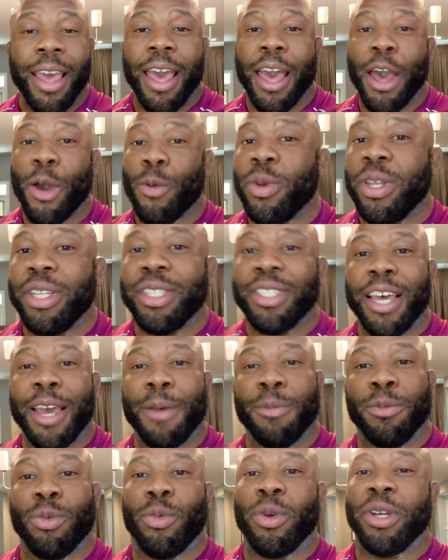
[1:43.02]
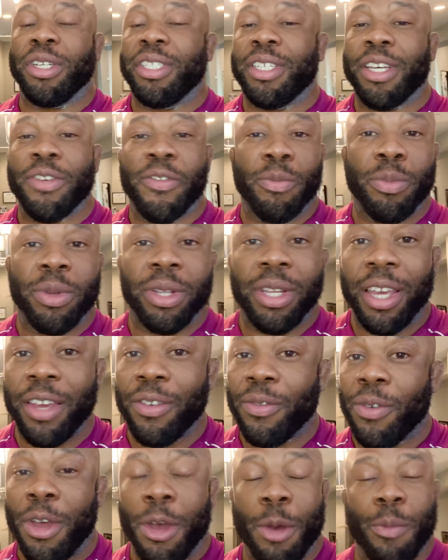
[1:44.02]
how many times where
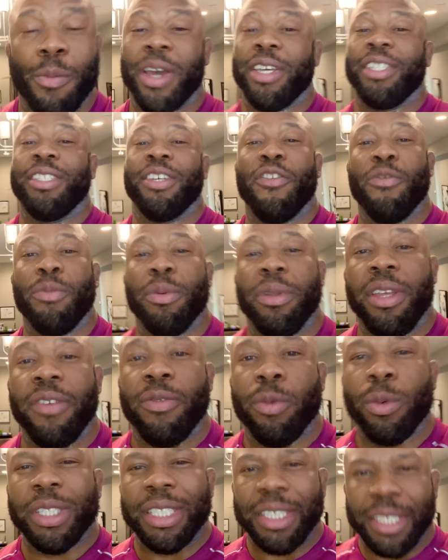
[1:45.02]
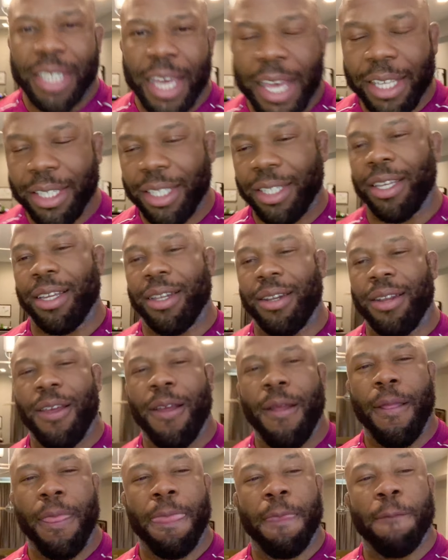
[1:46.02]
self-belief my self-belief was tested
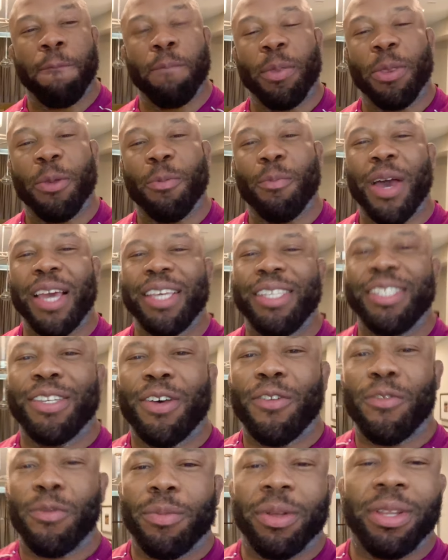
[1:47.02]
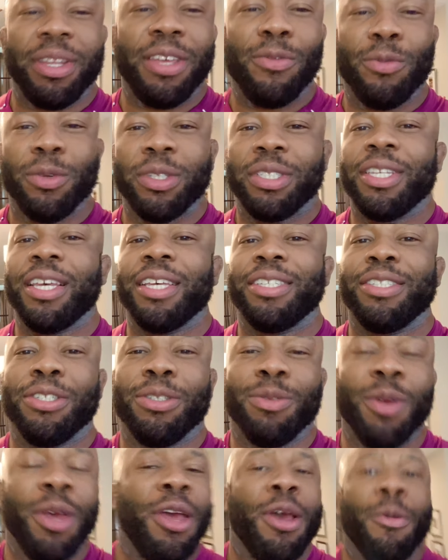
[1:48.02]
my self-belief was tested
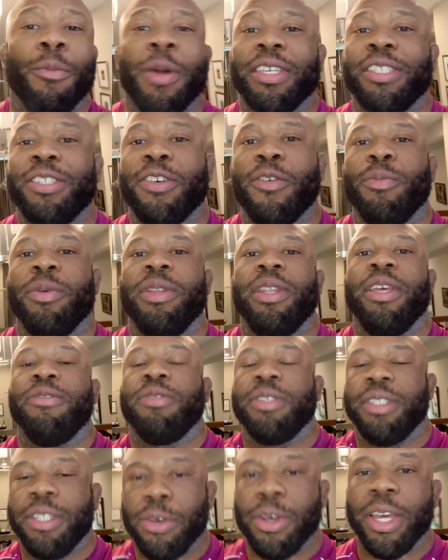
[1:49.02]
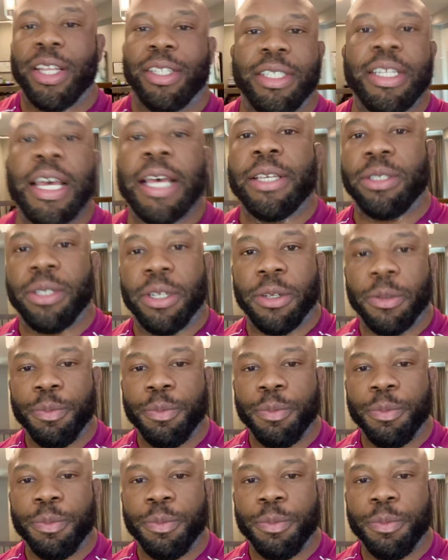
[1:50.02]
my self-belief still gets tested